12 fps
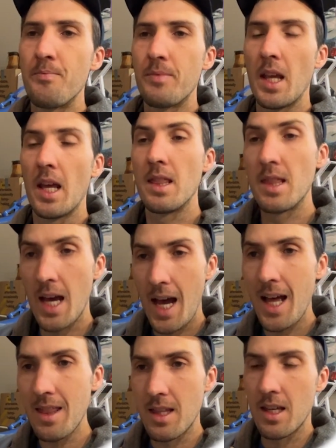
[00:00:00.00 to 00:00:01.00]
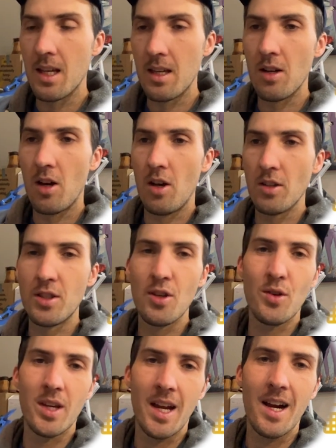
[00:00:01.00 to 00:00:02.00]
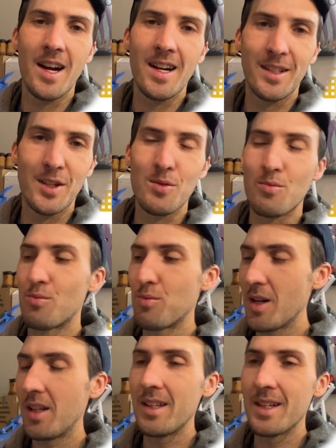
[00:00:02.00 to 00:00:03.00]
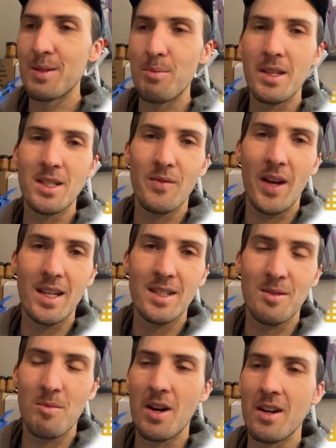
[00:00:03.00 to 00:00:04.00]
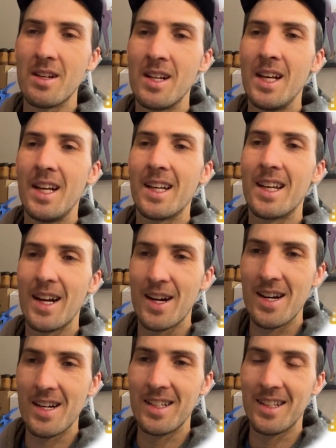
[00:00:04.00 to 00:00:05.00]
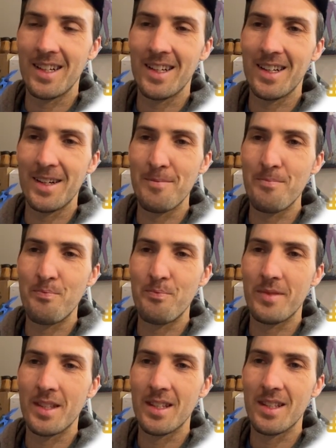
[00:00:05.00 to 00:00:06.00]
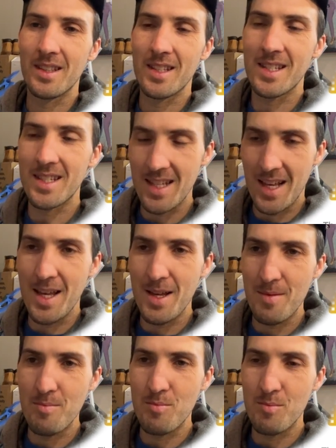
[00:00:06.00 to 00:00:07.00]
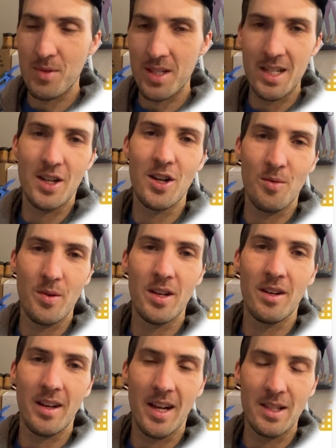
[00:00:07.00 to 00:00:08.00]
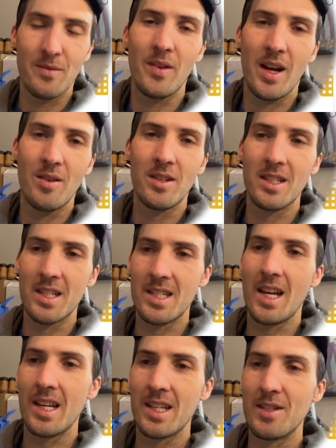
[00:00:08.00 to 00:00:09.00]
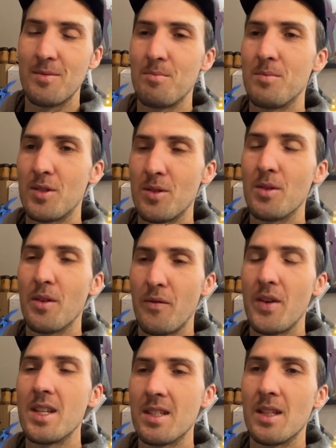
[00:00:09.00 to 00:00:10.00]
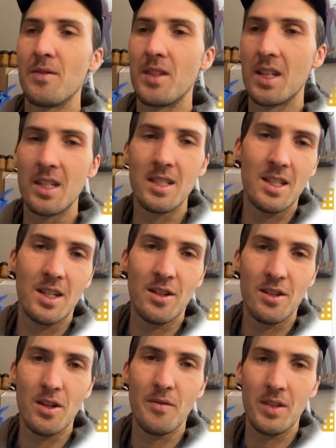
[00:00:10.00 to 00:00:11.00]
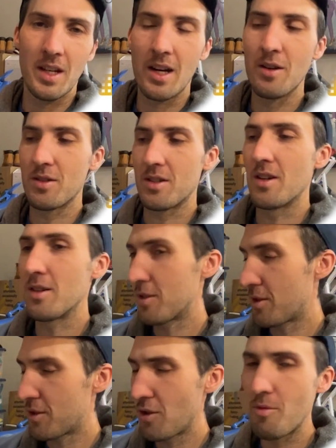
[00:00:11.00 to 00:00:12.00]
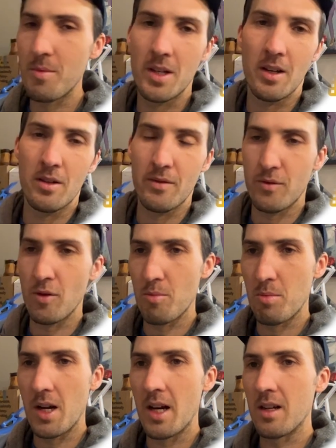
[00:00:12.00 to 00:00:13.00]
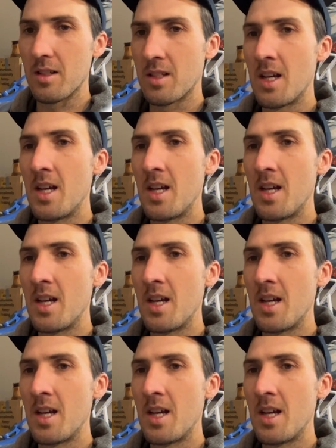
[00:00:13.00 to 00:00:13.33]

And that thing also carried, this really expensive Aston Martin carried the same steering wheel as found in the second, the facelifted interior of the Aerostar and so many other Ford products.